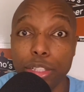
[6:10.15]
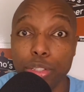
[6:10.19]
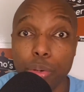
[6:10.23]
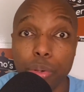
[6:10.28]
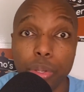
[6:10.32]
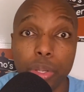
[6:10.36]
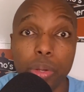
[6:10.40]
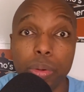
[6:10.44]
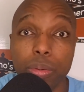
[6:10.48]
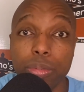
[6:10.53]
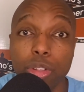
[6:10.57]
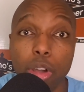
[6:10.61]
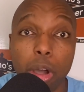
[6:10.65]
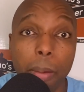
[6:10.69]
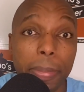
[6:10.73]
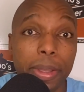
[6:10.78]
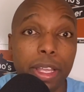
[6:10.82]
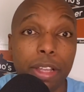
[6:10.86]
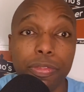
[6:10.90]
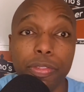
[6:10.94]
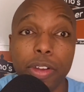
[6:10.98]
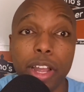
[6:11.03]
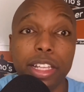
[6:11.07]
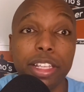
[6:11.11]
Do you. Don't be
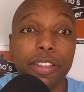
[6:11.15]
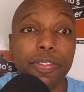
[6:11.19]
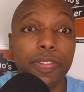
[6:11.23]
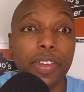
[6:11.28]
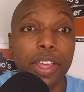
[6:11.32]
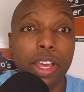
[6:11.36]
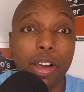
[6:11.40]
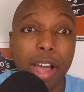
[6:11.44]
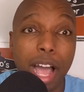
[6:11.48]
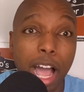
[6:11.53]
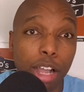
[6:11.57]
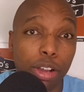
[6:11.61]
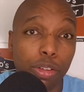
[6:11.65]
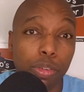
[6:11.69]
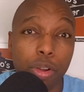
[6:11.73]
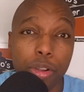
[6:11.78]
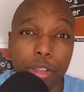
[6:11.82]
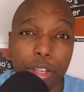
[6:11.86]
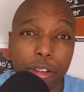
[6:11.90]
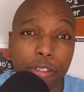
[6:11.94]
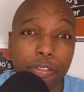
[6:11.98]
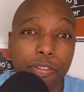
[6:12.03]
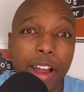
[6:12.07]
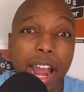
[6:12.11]
afraid to fail. Outgrow
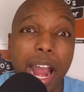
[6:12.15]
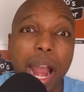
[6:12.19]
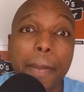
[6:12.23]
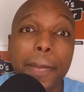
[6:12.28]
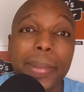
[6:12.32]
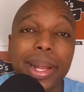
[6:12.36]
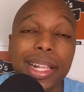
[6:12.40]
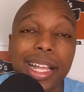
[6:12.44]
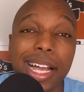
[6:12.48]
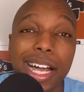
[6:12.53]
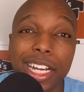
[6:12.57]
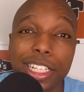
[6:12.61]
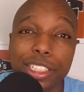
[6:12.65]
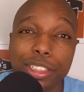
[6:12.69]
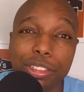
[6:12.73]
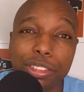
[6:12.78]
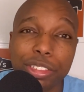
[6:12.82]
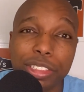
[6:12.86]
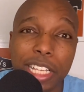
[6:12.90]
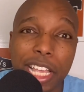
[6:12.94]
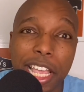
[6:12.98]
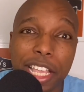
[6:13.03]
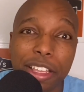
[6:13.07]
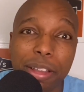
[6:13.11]
your environment.
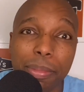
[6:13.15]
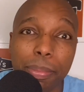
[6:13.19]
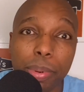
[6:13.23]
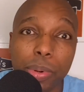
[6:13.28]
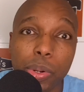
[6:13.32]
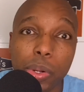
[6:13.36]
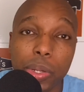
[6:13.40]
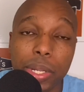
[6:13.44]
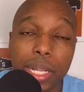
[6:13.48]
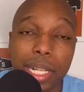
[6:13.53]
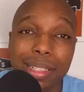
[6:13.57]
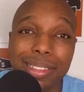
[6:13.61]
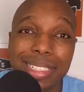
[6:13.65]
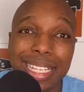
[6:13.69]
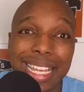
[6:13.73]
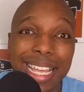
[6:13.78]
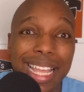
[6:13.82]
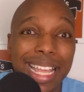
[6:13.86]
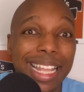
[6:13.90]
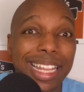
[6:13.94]
Understand your brilliance.